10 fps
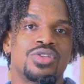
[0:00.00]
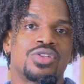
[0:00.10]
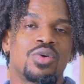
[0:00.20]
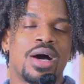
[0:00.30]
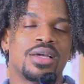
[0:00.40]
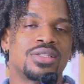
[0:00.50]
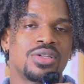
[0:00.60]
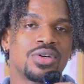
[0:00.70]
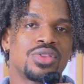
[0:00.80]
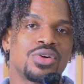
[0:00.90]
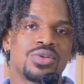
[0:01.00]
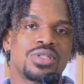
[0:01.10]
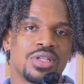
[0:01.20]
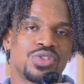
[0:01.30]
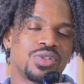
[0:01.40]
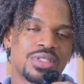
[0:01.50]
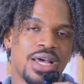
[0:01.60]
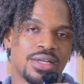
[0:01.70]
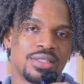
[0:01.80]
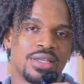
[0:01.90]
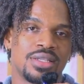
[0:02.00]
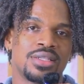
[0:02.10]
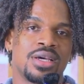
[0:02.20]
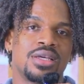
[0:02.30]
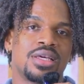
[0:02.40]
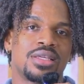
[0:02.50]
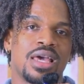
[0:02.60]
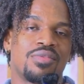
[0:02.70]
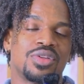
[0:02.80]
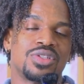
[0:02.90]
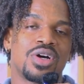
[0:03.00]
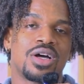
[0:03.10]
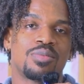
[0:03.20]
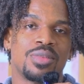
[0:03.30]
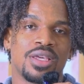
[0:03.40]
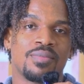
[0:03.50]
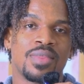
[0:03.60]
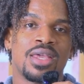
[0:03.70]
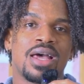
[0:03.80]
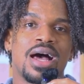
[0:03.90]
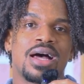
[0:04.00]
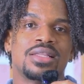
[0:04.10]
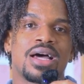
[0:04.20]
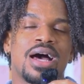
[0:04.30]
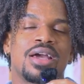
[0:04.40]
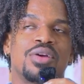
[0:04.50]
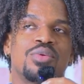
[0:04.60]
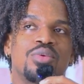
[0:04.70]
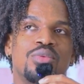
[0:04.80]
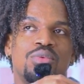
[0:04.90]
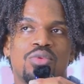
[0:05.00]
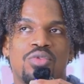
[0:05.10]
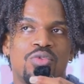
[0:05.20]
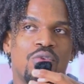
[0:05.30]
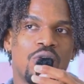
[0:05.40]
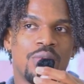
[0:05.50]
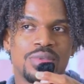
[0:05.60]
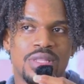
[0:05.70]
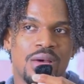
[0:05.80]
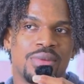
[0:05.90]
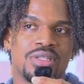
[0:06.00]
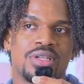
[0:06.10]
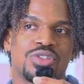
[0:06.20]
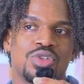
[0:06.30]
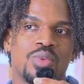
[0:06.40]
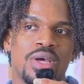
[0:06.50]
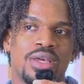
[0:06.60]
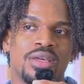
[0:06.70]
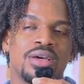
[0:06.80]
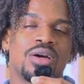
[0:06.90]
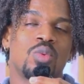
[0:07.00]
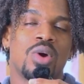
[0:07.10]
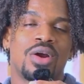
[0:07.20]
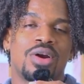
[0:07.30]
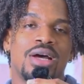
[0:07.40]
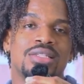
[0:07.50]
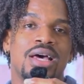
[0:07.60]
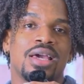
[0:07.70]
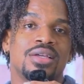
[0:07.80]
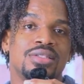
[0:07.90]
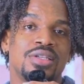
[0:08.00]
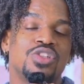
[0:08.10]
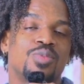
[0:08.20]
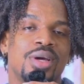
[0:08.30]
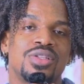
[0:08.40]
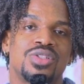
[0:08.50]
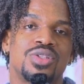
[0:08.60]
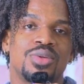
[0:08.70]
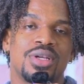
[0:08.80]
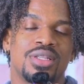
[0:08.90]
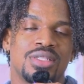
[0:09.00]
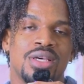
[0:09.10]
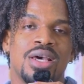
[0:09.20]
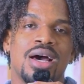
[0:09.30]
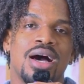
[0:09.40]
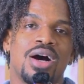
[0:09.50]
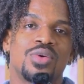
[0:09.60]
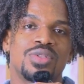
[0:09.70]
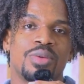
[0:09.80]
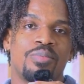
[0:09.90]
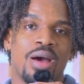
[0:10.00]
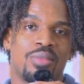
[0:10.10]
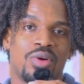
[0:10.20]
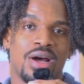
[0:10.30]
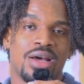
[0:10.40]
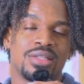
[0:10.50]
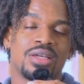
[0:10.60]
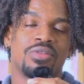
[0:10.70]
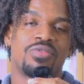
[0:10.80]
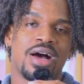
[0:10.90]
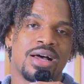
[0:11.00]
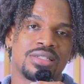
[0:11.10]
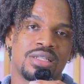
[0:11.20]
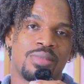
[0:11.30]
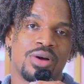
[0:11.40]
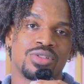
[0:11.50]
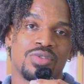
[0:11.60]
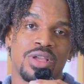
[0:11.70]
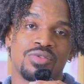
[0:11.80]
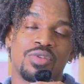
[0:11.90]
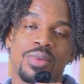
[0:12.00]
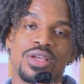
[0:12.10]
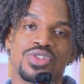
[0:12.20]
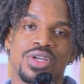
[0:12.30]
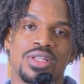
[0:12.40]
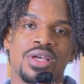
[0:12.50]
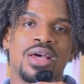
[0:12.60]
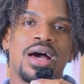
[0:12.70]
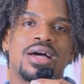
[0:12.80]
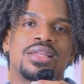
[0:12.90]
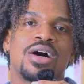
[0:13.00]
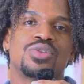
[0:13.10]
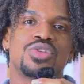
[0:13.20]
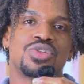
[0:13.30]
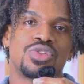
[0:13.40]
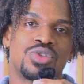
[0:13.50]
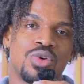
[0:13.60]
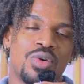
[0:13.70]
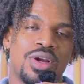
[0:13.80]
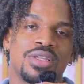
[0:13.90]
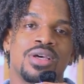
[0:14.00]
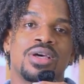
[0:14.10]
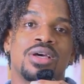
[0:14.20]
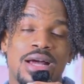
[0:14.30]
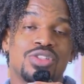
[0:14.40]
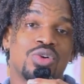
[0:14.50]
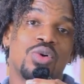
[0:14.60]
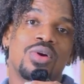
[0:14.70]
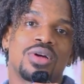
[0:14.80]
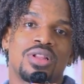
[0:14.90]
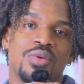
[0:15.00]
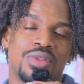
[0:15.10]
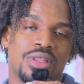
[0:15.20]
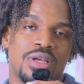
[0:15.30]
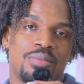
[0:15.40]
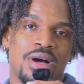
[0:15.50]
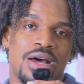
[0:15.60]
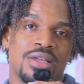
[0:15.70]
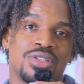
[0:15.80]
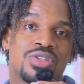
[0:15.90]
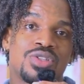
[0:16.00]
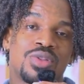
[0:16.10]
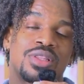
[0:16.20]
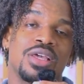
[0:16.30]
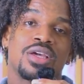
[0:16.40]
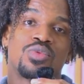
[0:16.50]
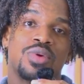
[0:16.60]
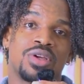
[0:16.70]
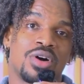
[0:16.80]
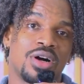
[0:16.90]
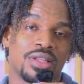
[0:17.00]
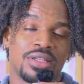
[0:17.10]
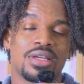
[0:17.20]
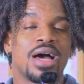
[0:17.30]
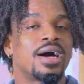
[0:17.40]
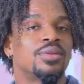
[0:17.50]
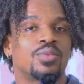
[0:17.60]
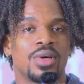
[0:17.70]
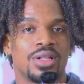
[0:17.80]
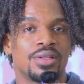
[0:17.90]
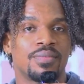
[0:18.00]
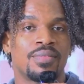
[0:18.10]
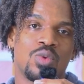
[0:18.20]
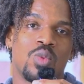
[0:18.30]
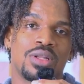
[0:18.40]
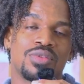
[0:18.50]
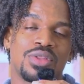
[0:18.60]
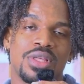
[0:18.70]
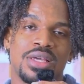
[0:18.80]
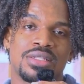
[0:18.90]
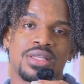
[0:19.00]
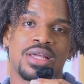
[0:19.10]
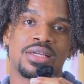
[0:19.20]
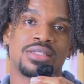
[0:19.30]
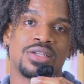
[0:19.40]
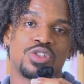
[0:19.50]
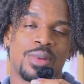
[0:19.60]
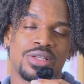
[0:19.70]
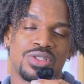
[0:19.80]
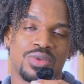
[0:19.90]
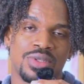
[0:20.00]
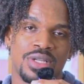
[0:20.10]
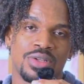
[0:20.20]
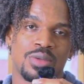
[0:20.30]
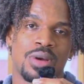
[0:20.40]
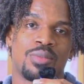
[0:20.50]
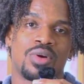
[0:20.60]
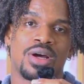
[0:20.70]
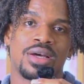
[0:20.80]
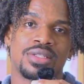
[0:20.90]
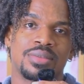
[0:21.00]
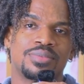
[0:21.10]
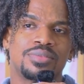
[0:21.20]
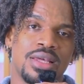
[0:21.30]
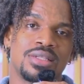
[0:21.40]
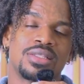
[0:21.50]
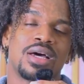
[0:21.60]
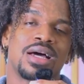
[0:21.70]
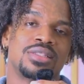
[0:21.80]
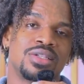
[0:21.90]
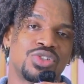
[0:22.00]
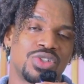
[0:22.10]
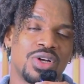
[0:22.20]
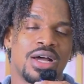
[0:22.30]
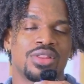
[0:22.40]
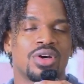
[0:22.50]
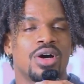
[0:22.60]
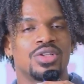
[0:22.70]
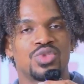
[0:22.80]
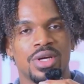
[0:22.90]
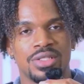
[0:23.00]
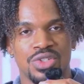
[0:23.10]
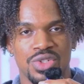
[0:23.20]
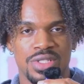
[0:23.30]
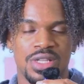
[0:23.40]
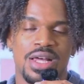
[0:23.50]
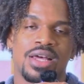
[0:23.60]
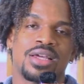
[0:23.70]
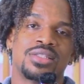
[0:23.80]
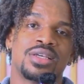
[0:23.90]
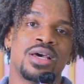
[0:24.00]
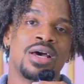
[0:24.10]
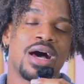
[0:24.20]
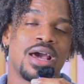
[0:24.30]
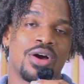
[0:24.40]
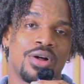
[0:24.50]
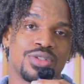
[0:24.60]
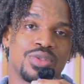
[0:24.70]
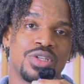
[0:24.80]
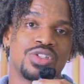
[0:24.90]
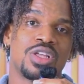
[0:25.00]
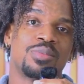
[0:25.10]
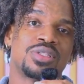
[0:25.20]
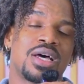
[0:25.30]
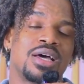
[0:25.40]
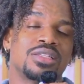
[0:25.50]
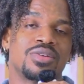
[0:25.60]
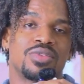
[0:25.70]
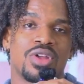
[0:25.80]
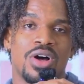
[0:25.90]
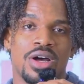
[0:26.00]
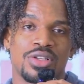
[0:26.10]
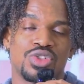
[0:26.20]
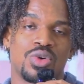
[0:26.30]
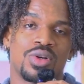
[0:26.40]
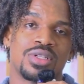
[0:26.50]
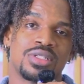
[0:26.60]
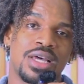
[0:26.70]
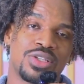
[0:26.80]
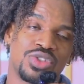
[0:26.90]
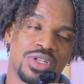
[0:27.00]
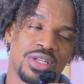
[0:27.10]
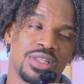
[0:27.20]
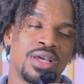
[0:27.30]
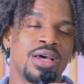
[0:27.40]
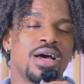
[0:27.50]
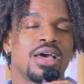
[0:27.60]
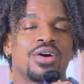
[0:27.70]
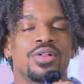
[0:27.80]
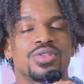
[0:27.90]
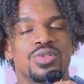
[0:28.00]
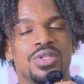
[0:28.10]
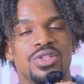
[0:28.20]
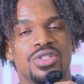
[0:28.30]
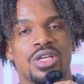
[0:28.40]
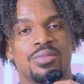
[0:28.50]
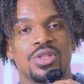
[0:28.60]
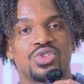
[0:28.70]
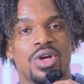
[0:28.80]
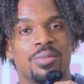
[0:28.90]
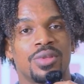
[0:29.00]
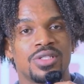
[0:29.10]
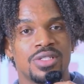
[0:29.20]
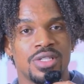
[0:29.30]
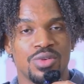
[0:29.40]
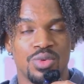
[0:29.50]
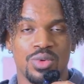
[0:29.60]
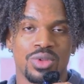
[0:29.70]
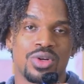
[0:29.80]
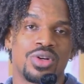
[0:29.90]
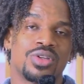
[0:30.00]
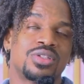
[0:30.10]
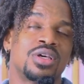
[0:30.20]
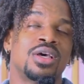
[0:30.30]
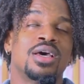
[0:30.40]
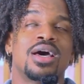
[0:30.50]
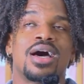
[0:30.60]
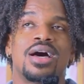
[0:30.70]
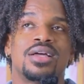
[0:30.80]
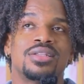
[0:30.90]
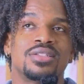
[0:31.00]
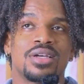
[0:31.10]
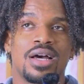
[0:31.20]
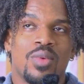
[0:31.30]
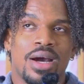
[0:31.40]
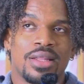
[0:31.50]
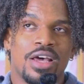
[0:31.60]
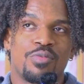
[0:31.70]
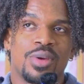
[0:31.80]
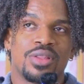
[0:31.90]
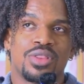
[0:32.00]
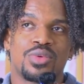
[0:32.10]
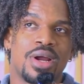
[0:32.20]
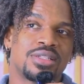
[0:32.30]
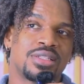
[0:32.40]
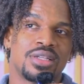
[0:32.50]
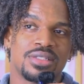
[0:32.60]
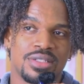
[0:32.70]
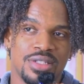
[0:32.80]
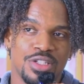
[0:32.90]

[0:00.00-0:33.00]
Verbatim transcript: So I took those initial techniques that Kevin taught me and I Forms them in such a way whereas I could teach my students how to memorize a vast amount of information and how to store it categorically within their minds so that they could recall it at will. And one of the things that I teach my students how to memorize is the antiscia and the contra contraantiscia signs. I also teach them signs of long and short ascension. I also teach them the triplicity rulers. And while I've been threatening to